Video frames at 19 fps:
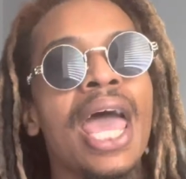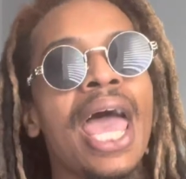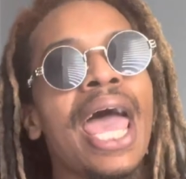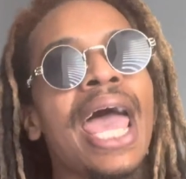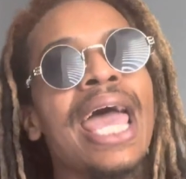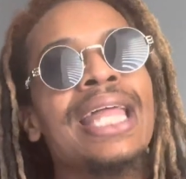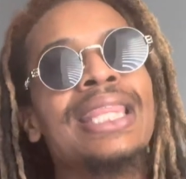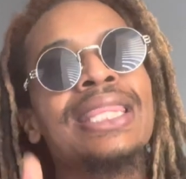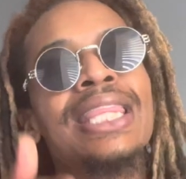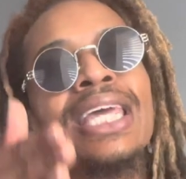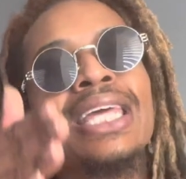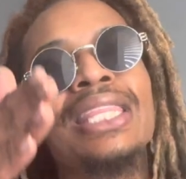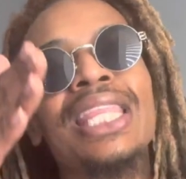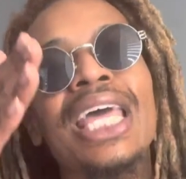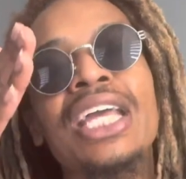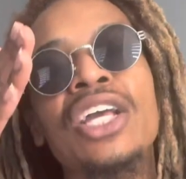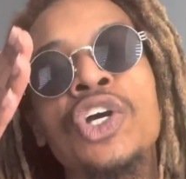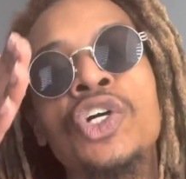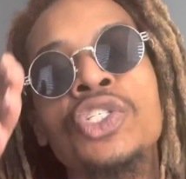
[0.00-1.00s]
And then
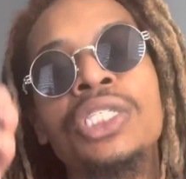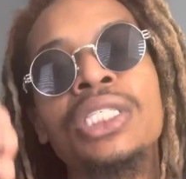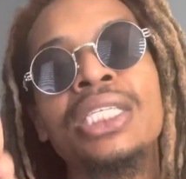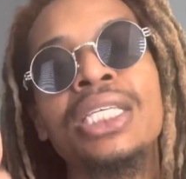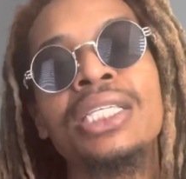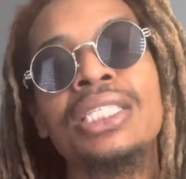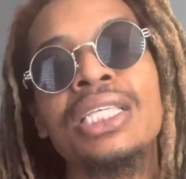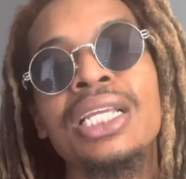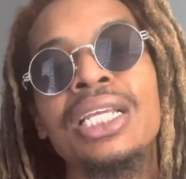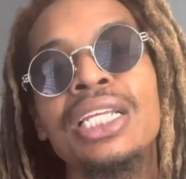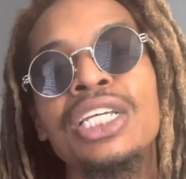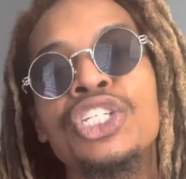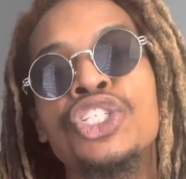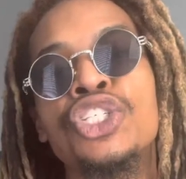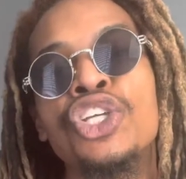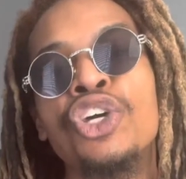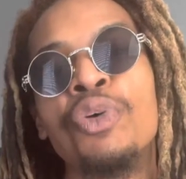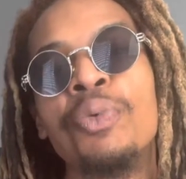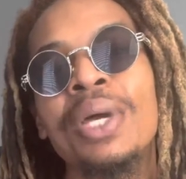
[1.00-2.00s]
they consistently
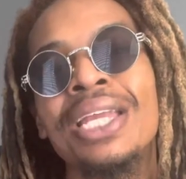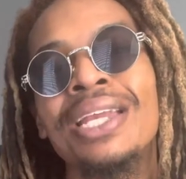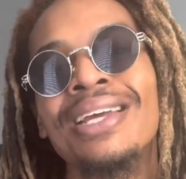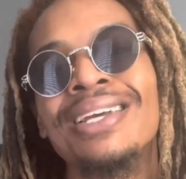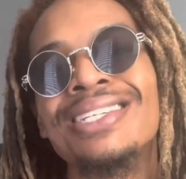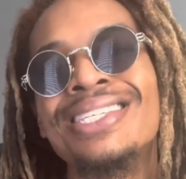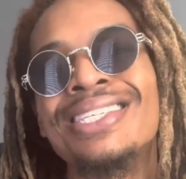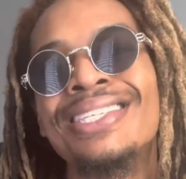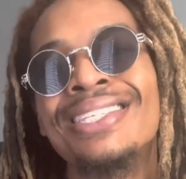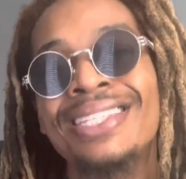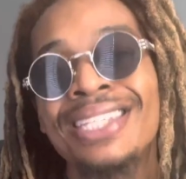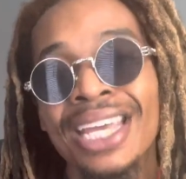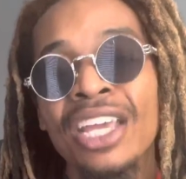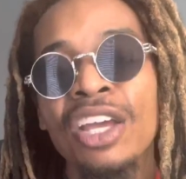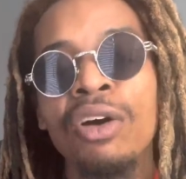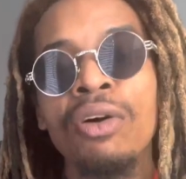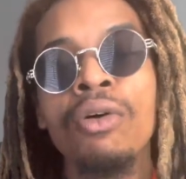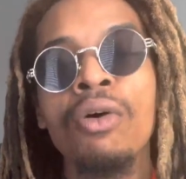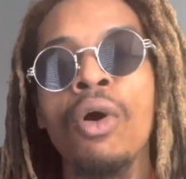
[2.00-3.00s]
do it
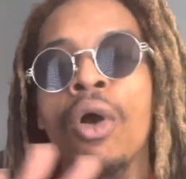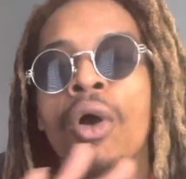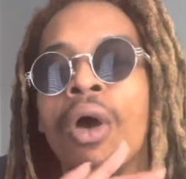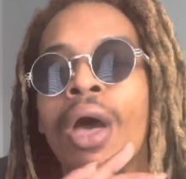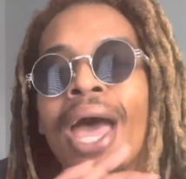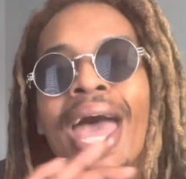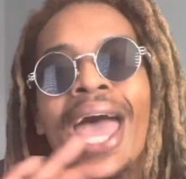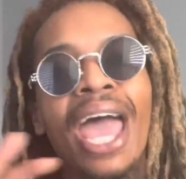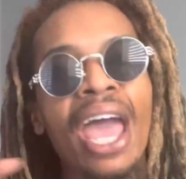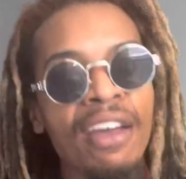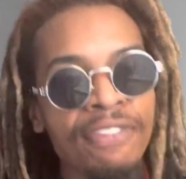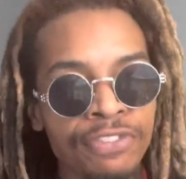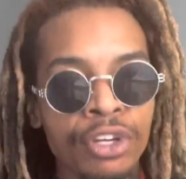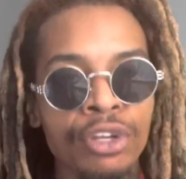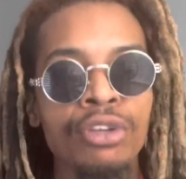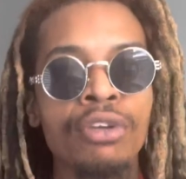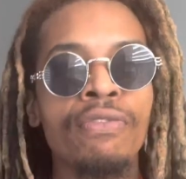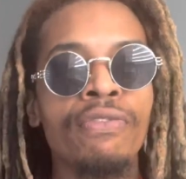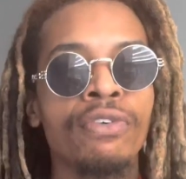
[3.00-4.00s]
still after
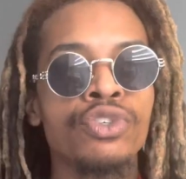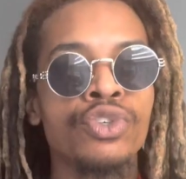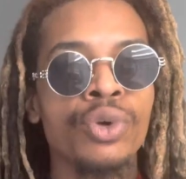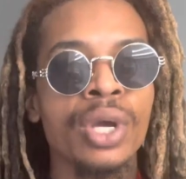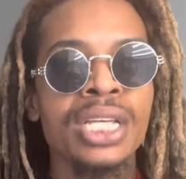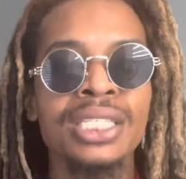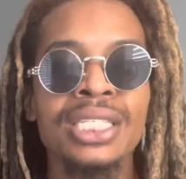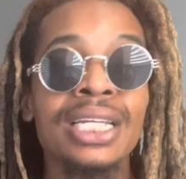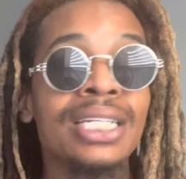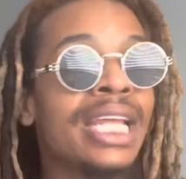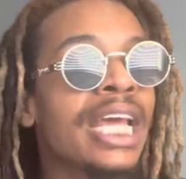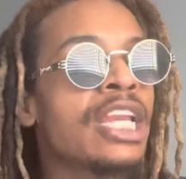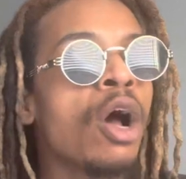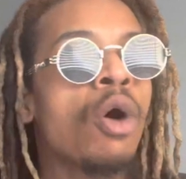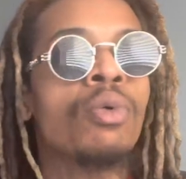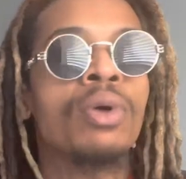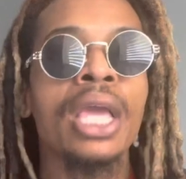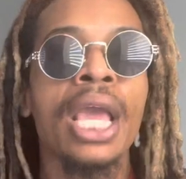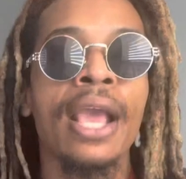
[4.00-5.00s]
you've addressed it. They
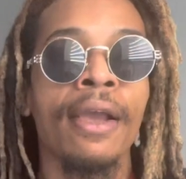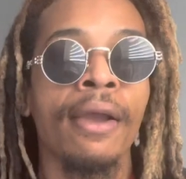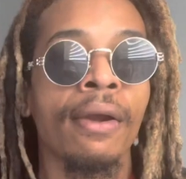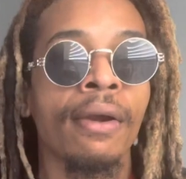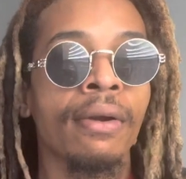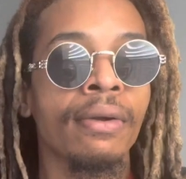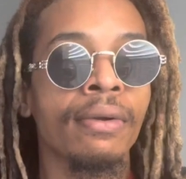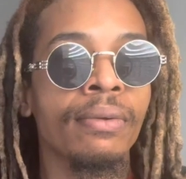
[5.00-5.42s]
don't care.